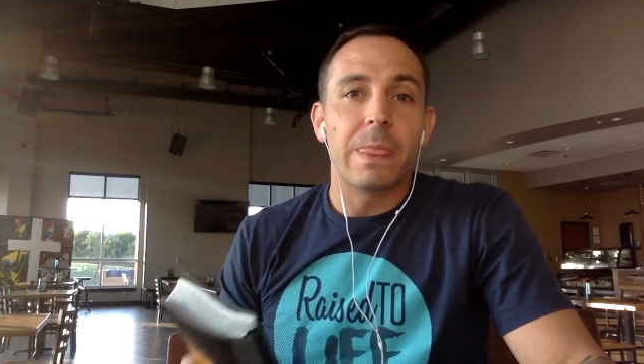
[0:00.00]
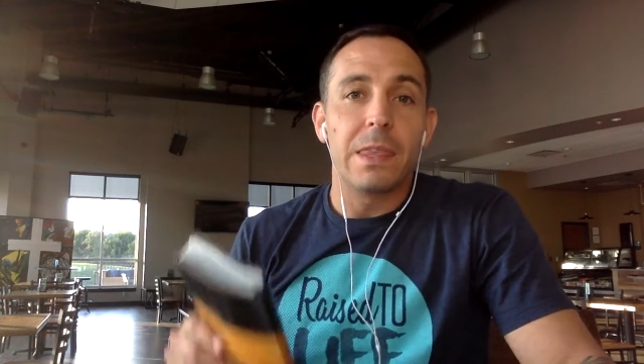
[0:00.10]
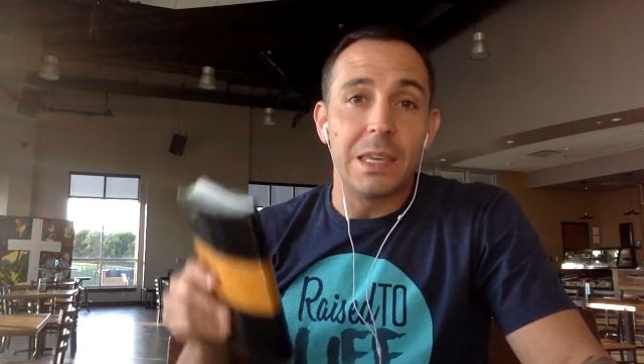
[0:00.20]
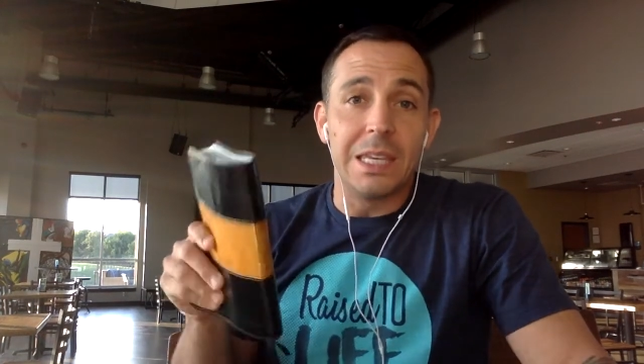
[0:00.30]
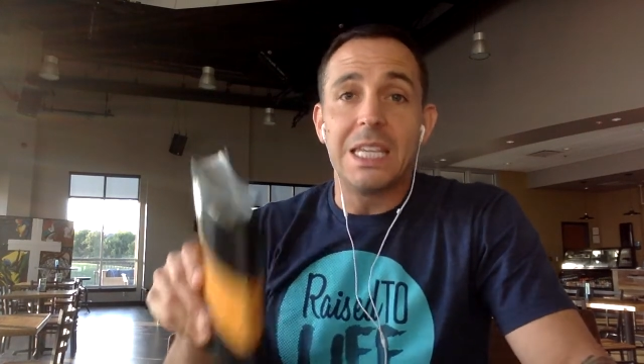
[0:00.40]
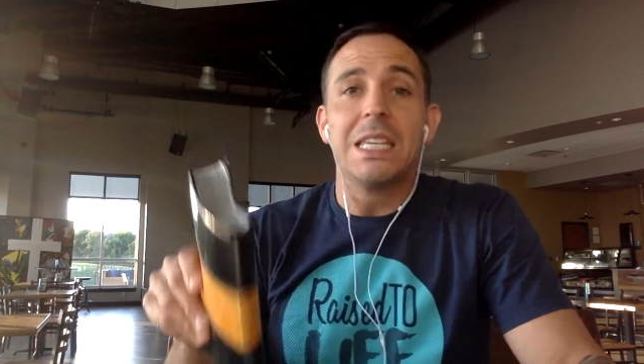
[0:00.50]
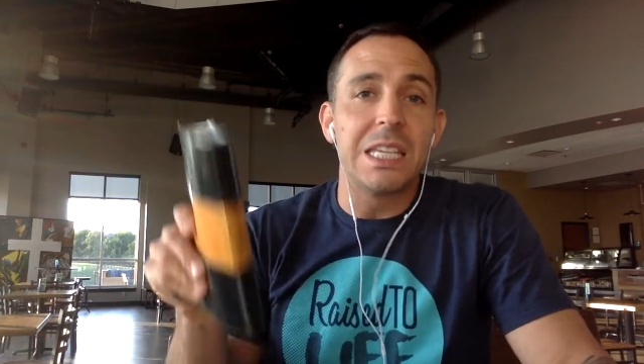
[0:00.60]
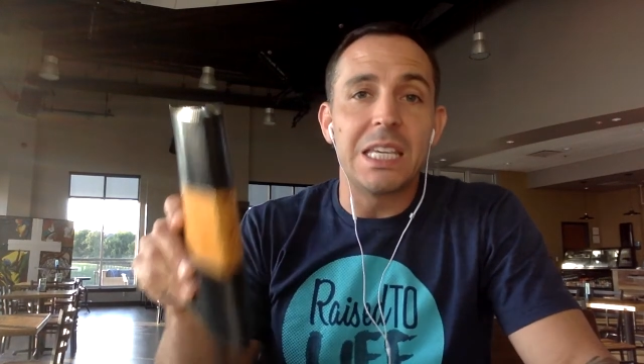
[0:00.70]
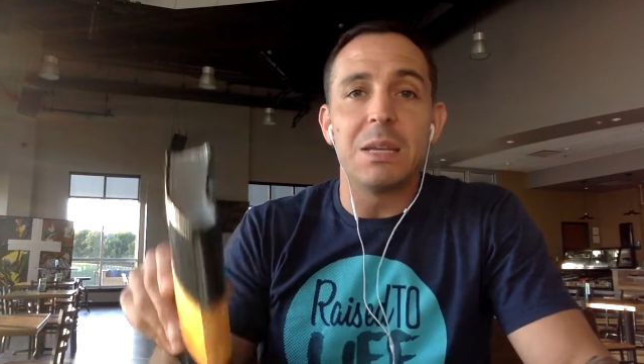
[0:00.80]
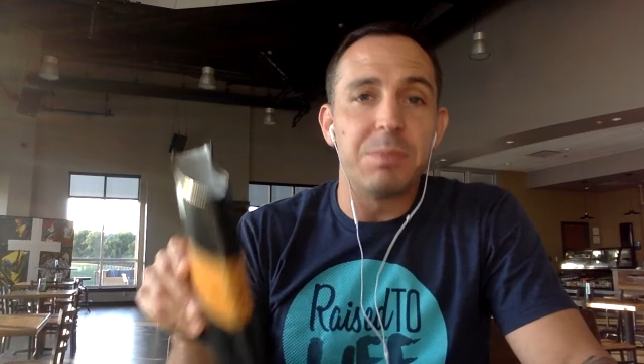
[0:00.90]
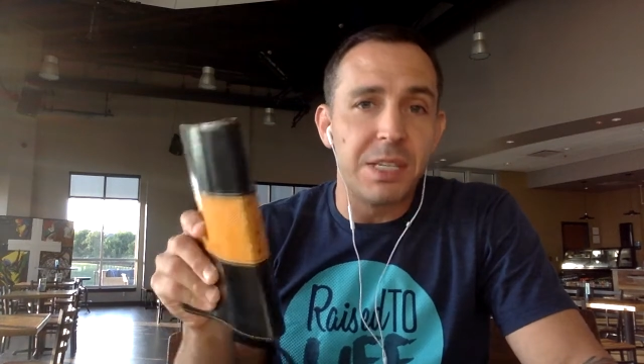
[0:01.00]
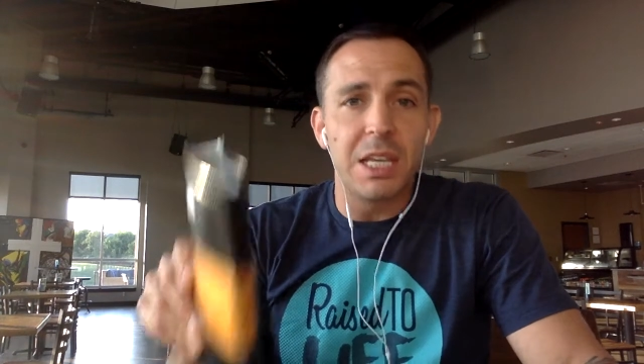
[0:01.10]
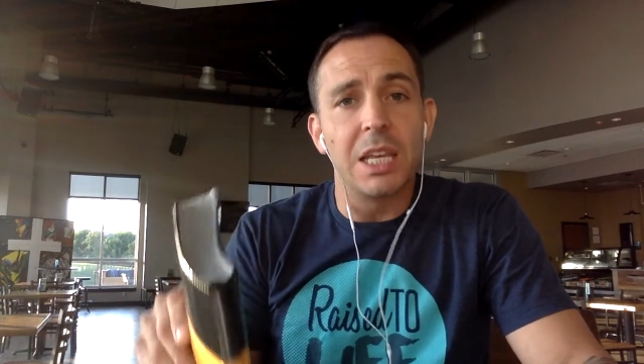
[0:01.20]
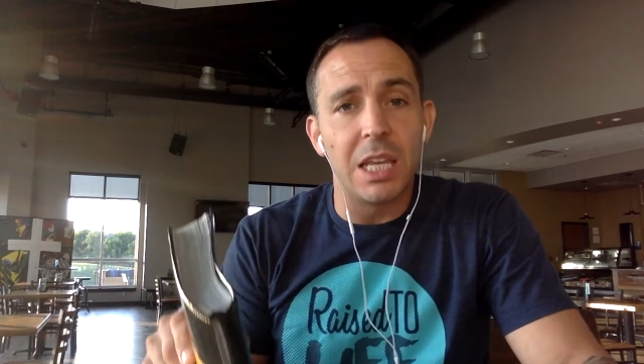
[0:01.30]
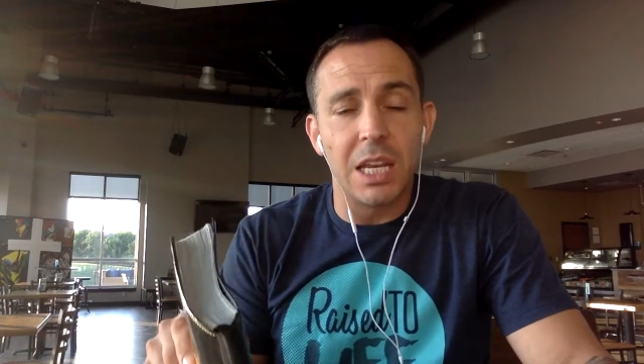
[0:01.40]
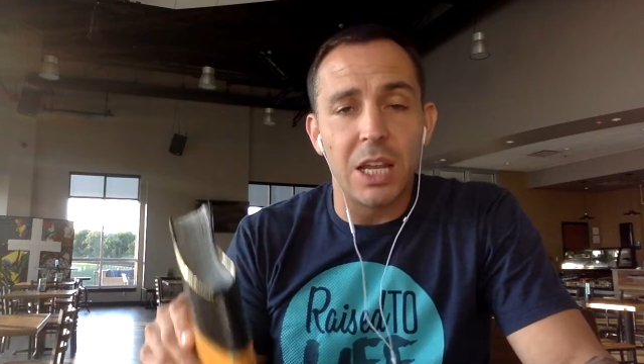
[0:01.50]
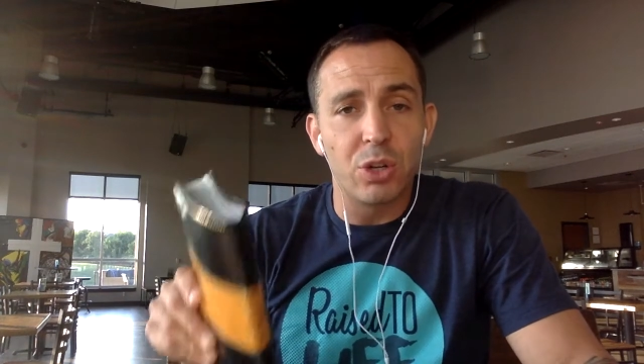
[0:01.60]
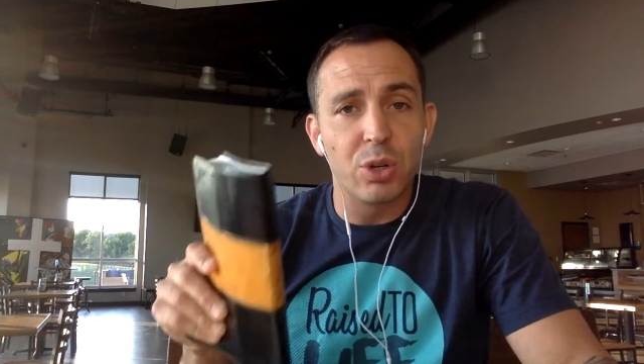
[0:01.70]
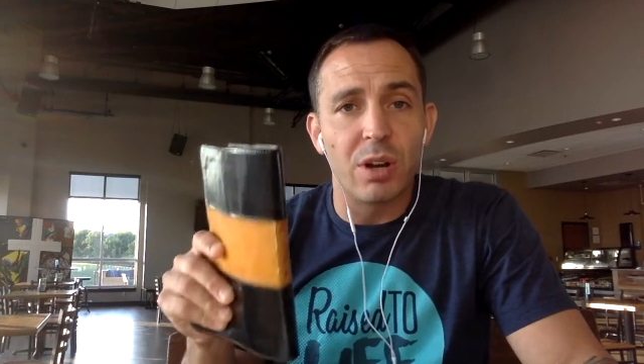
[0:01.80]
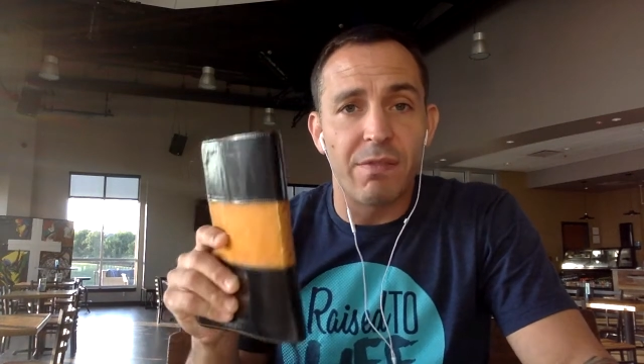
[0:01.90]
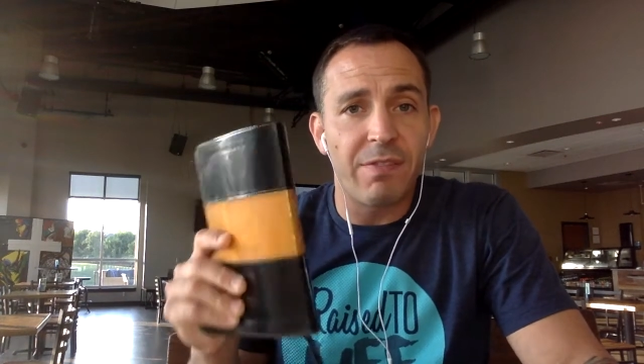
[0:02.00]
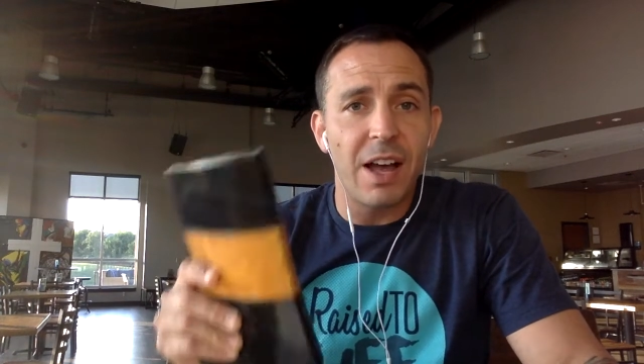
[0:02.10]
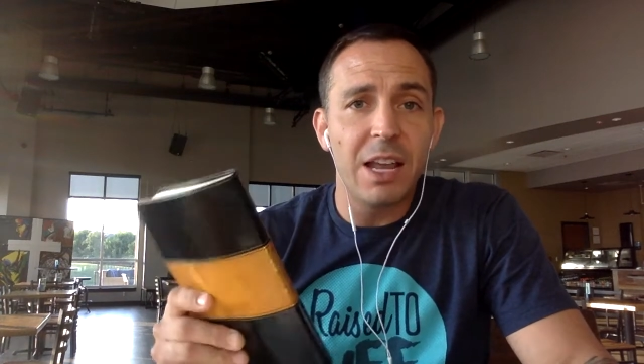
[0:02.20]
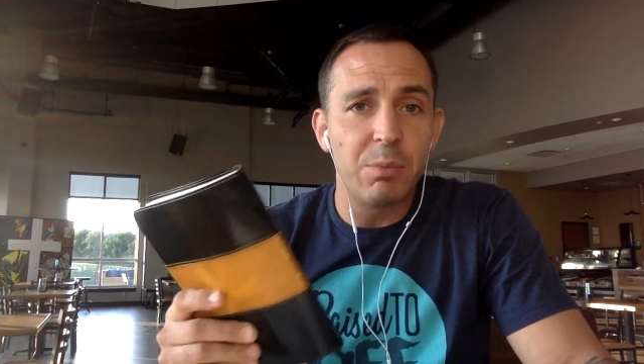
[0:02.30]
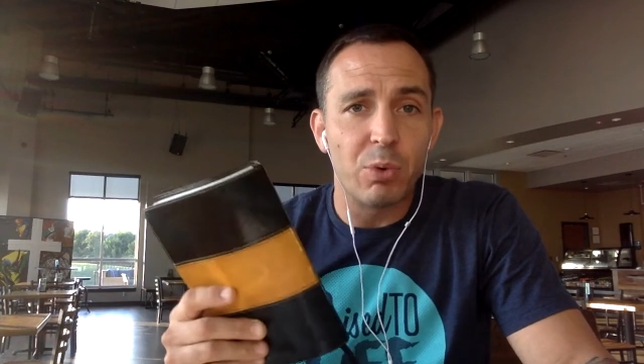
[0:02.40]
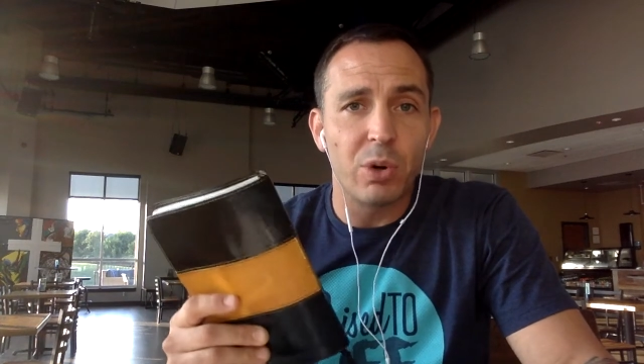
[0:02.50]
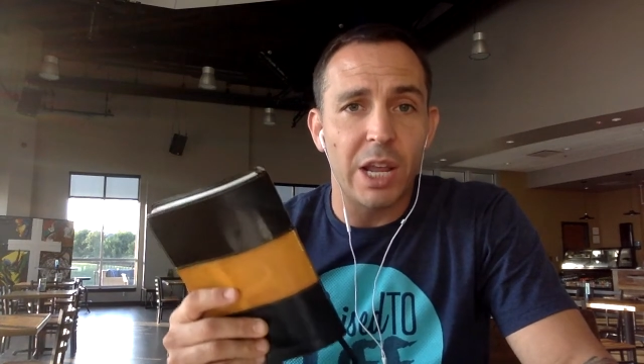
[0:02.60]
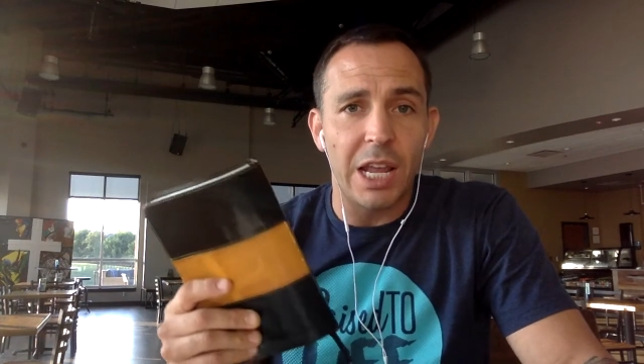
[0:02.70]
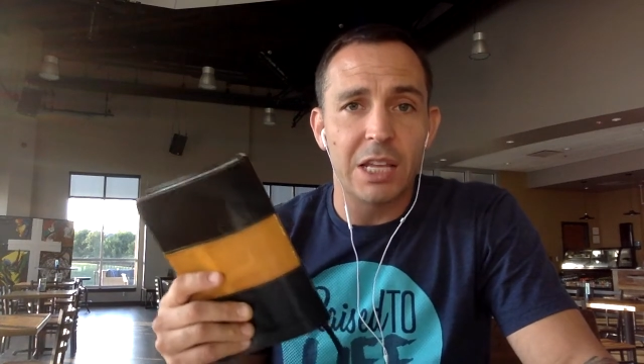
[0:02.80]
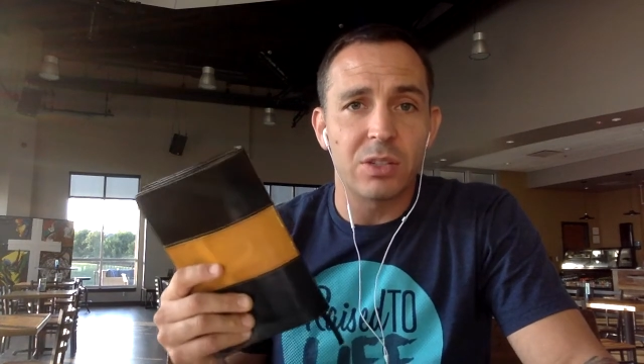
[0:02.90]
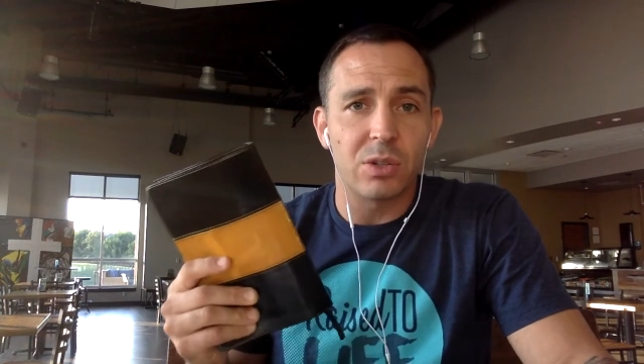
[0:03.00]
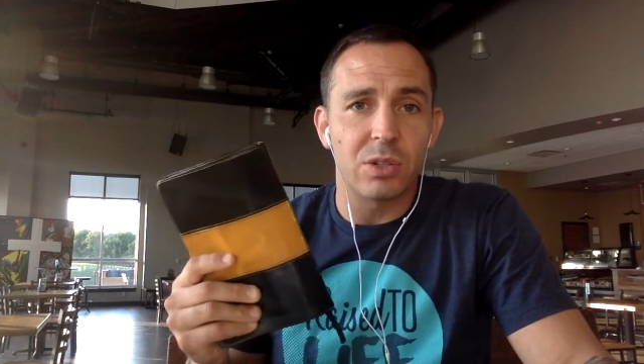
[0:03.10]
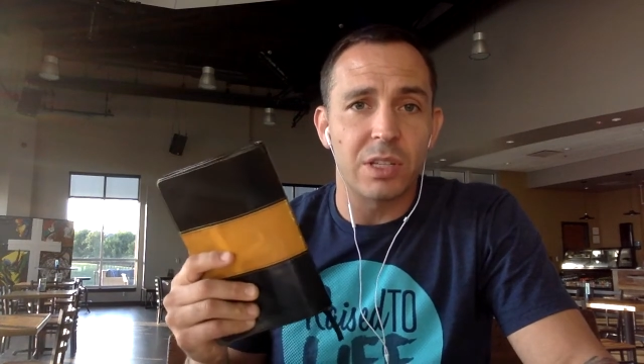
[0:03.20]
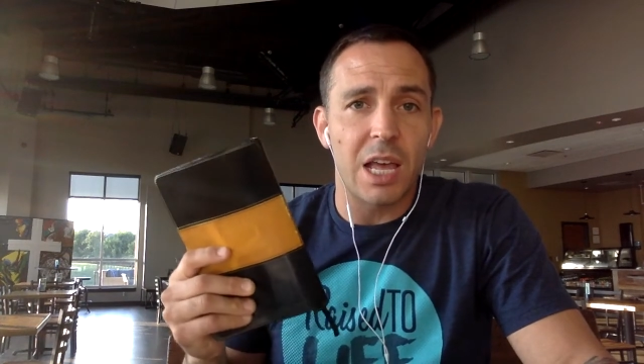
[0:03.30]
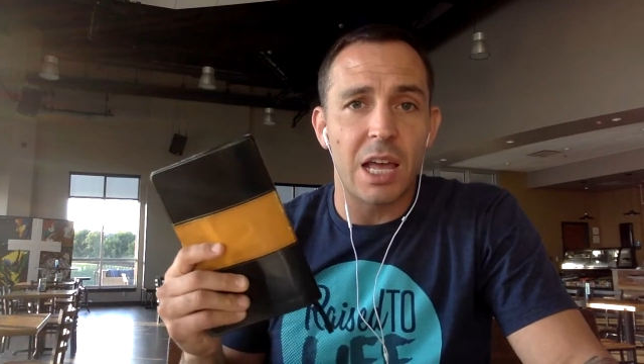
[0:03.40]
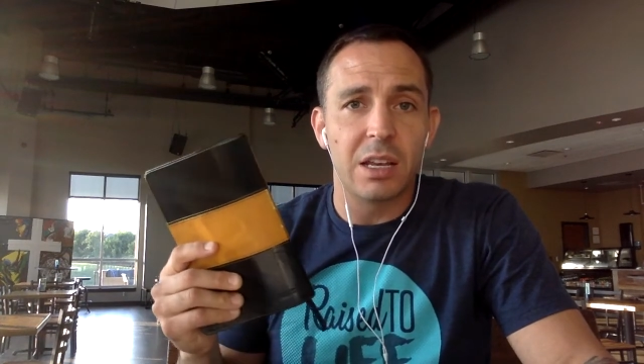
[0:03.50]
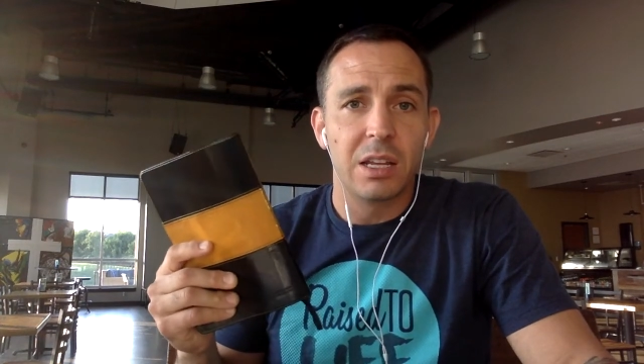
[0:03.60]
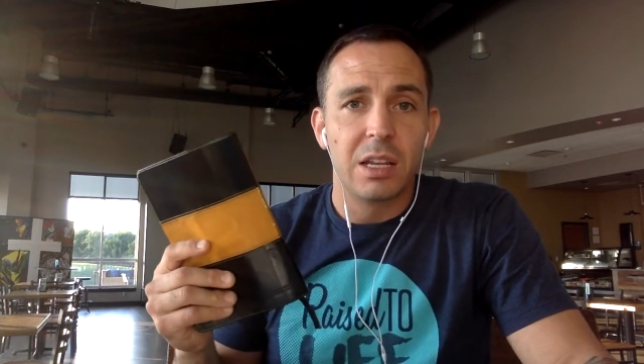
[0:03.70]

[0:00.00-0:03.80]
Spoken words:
You need to keep digging, and you're going to find more answers that